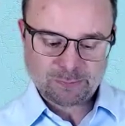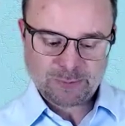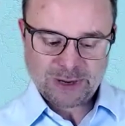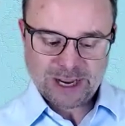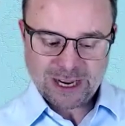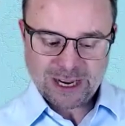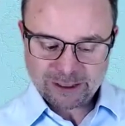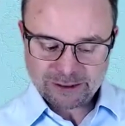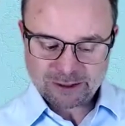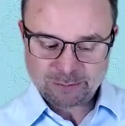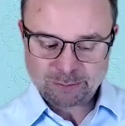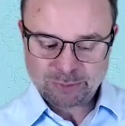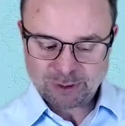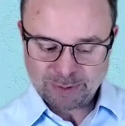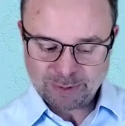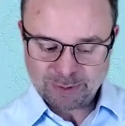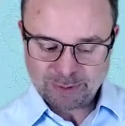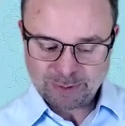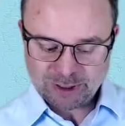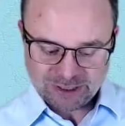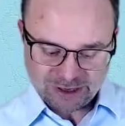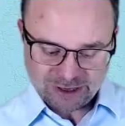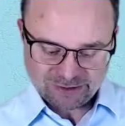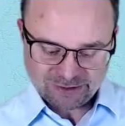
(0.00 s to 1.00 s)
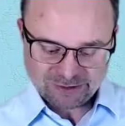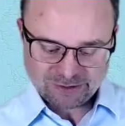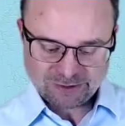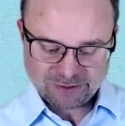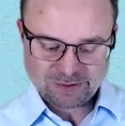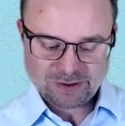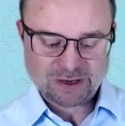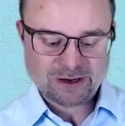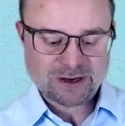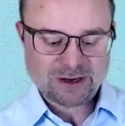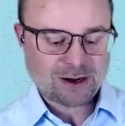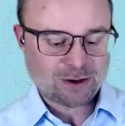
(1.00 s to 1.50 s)
pilot
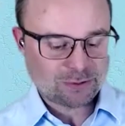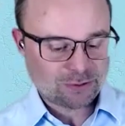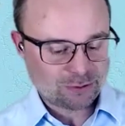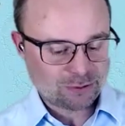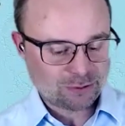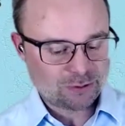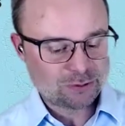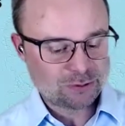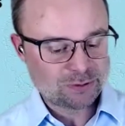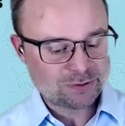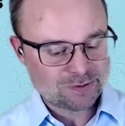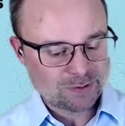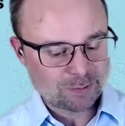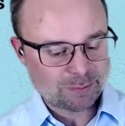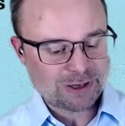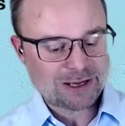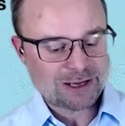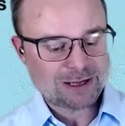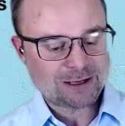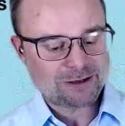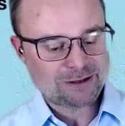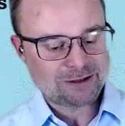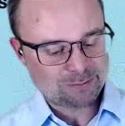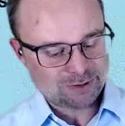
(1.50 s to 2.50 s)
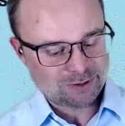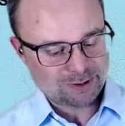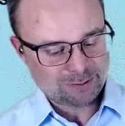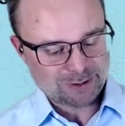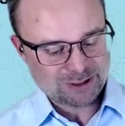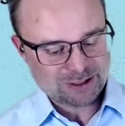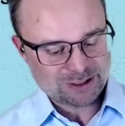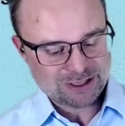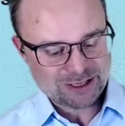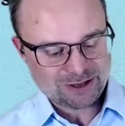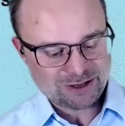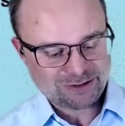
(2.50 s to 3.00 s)
implementations and how to use the pilot
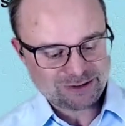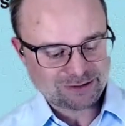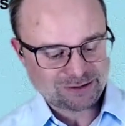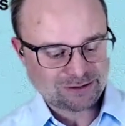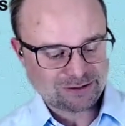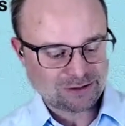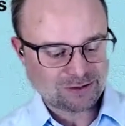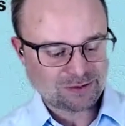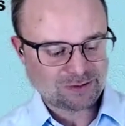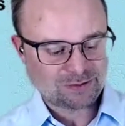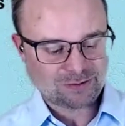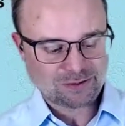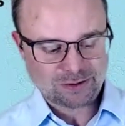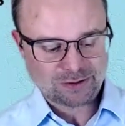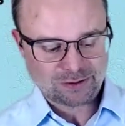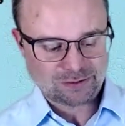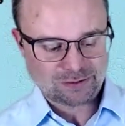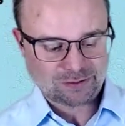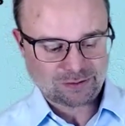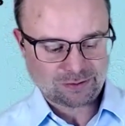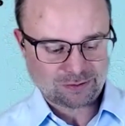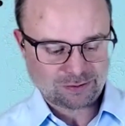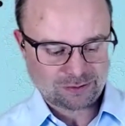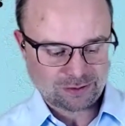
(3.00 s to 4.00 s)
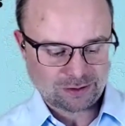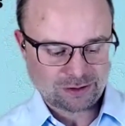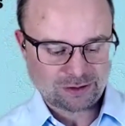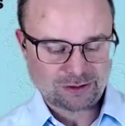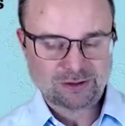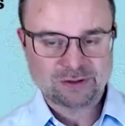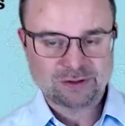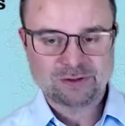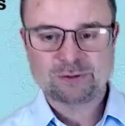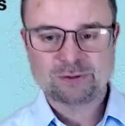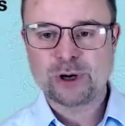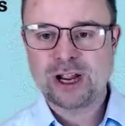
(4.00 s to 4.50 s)
implementation is
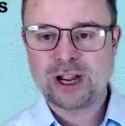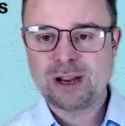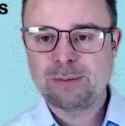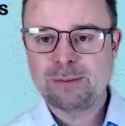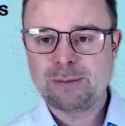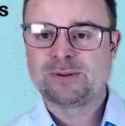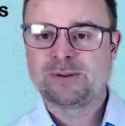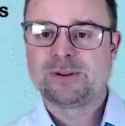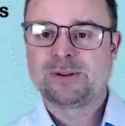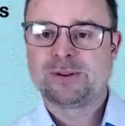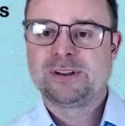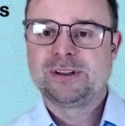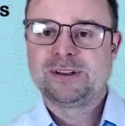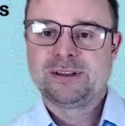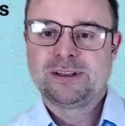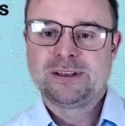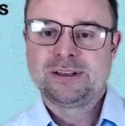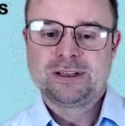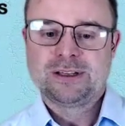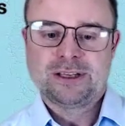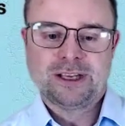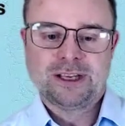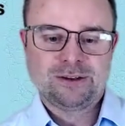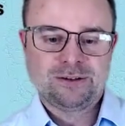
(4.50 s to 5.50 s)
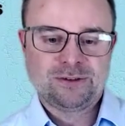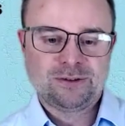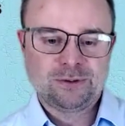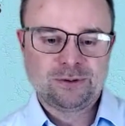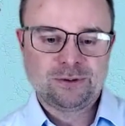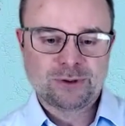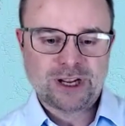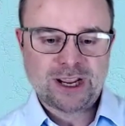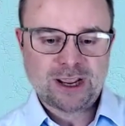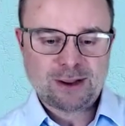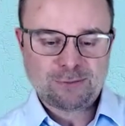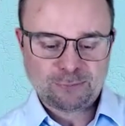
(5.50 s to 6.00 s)
described. And
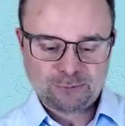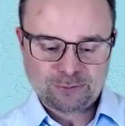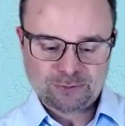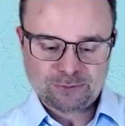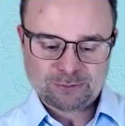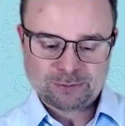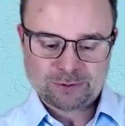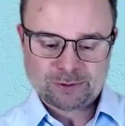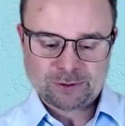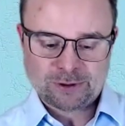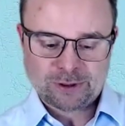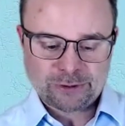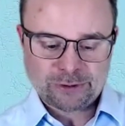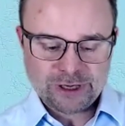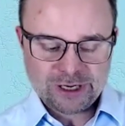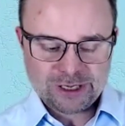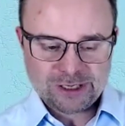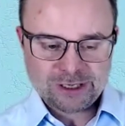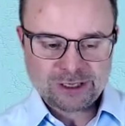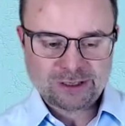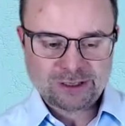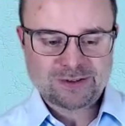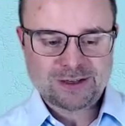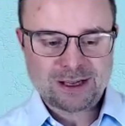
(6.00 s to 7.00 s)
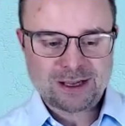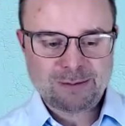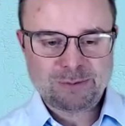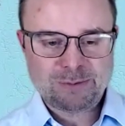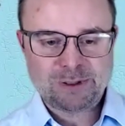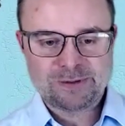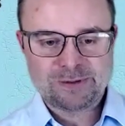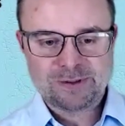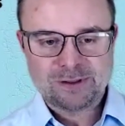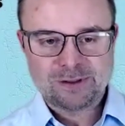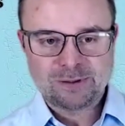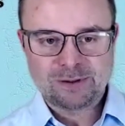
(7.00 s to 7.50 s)
you have already
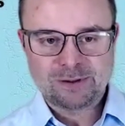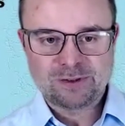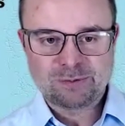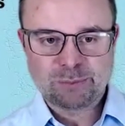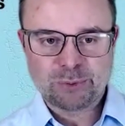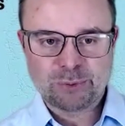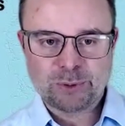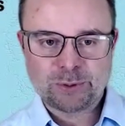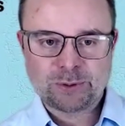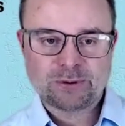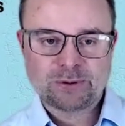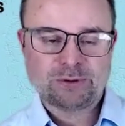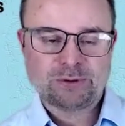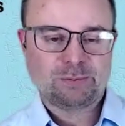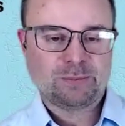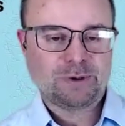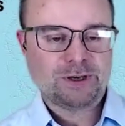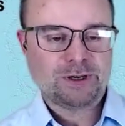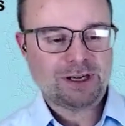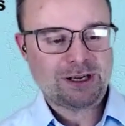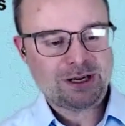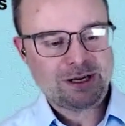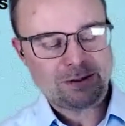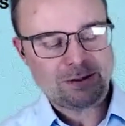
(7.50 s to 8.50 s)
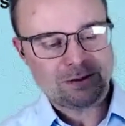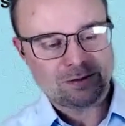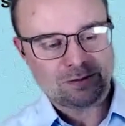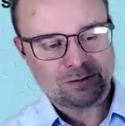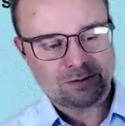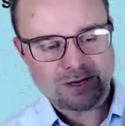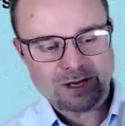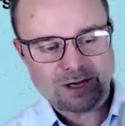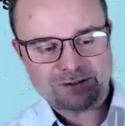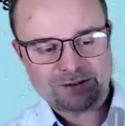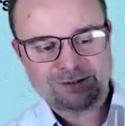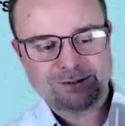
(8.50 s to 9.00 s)
examples in this book by this
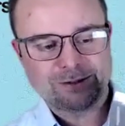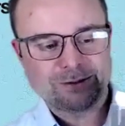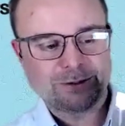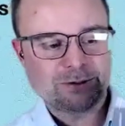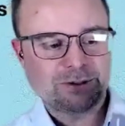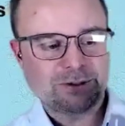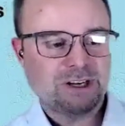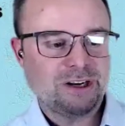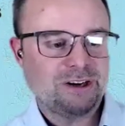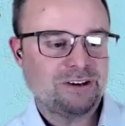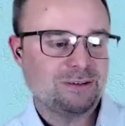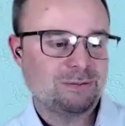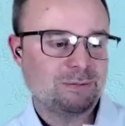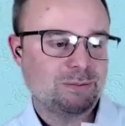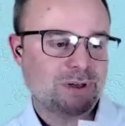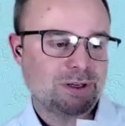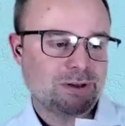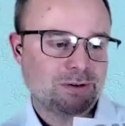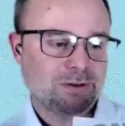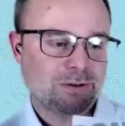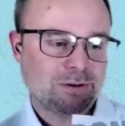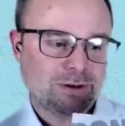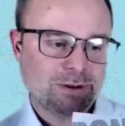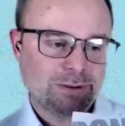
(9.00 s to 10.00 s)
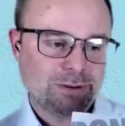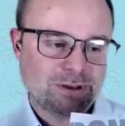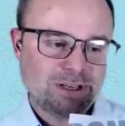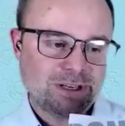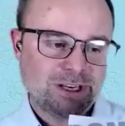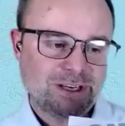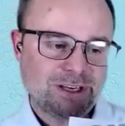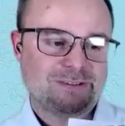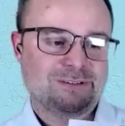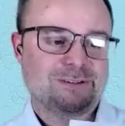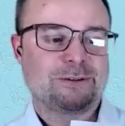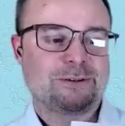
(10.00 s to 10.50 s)
textual notation, but all the
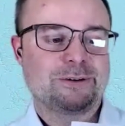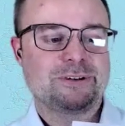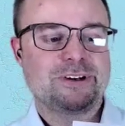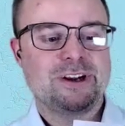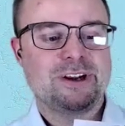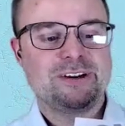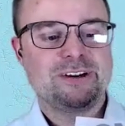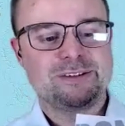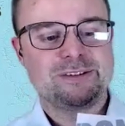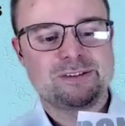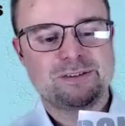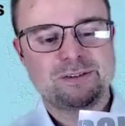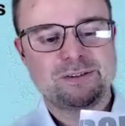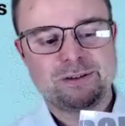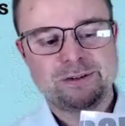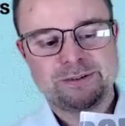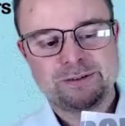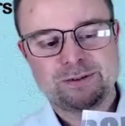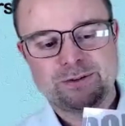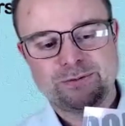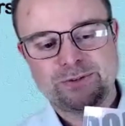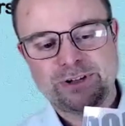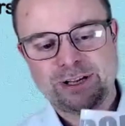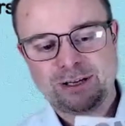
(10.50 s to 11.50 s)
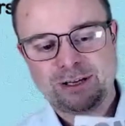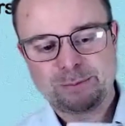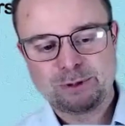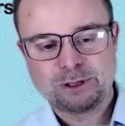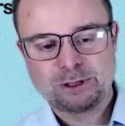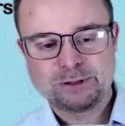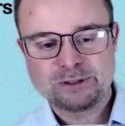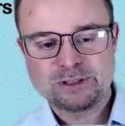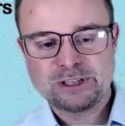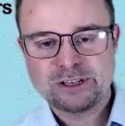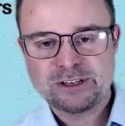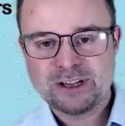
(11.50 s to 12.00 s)
textual notation is also available
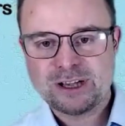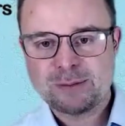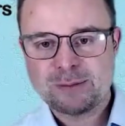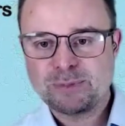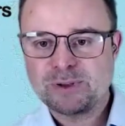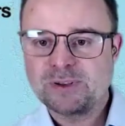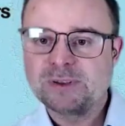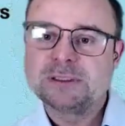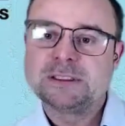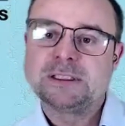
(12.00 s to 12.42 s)
on GitHub.